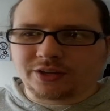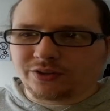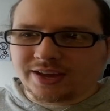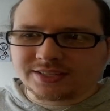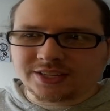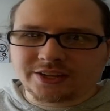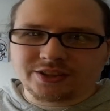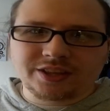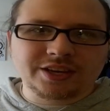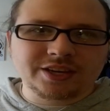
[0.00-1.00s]
Last
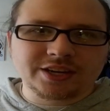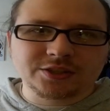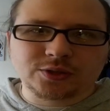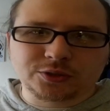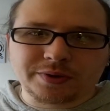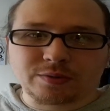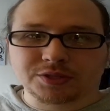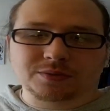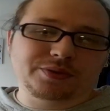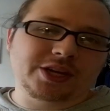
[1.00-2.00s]
thing he did on social media was
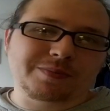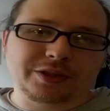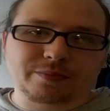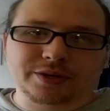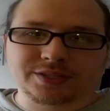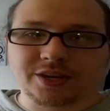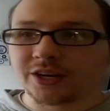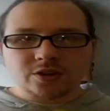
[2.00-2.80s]
complain about the president.